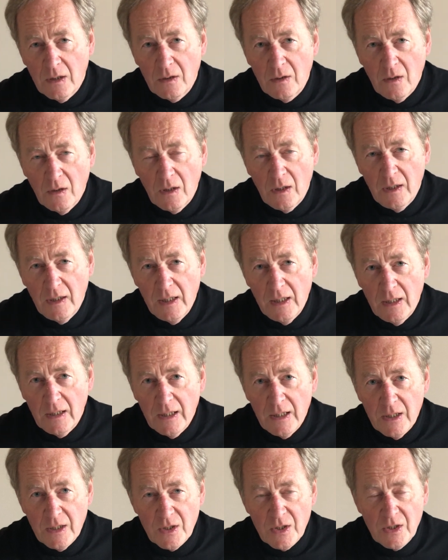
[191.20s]
had
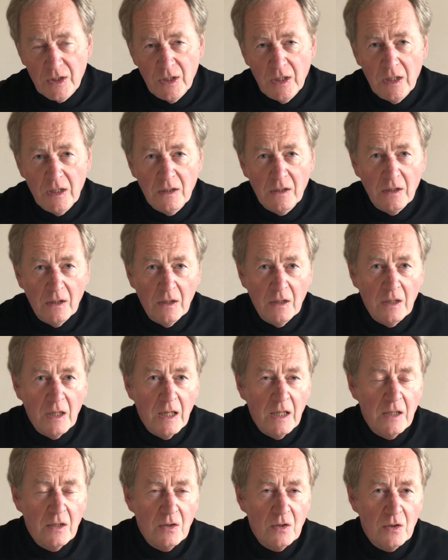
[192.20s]
clearly seen an
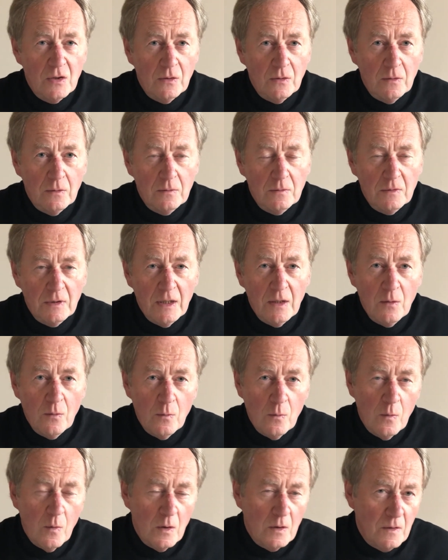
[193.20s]
angel. Now,
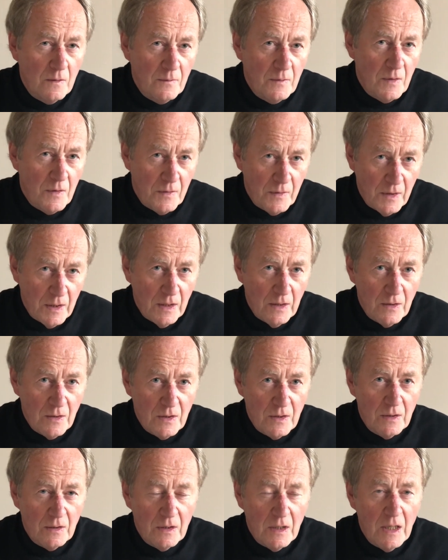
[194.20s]
one of the
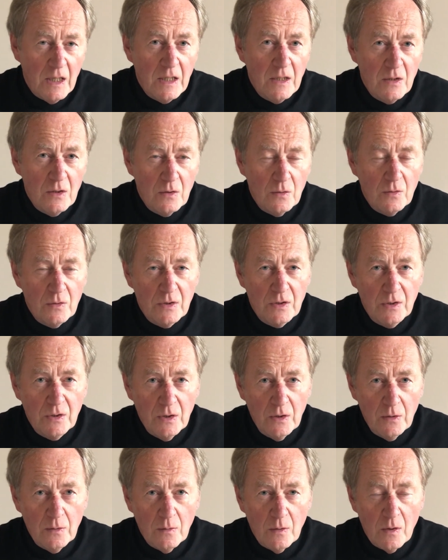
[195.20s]
things that angels
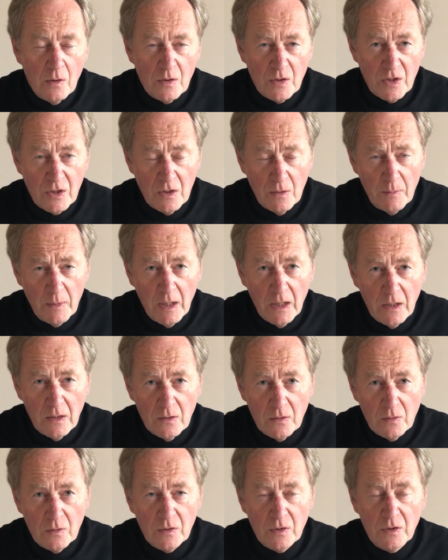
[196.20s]
do, or some
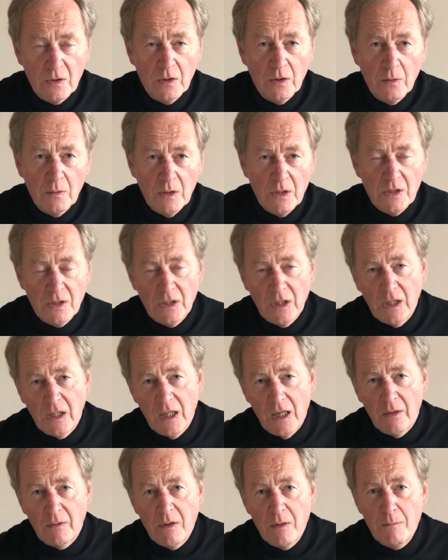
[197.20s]
angels do, is to
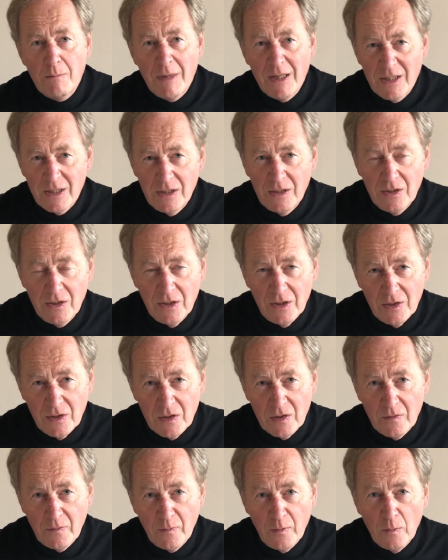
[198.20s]
carry
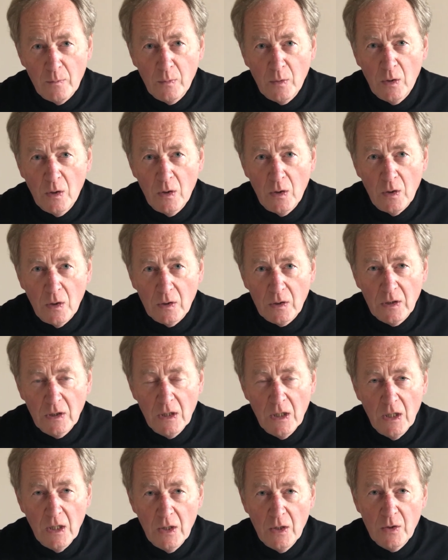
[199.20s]
messengers from God
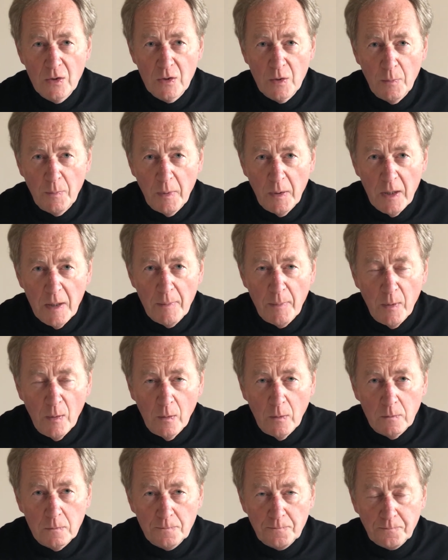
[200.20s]
to
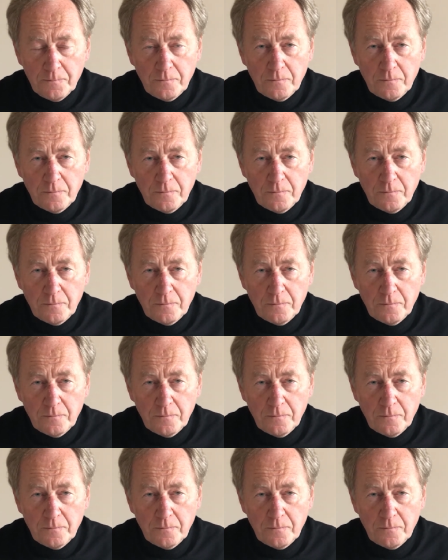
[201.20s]
people.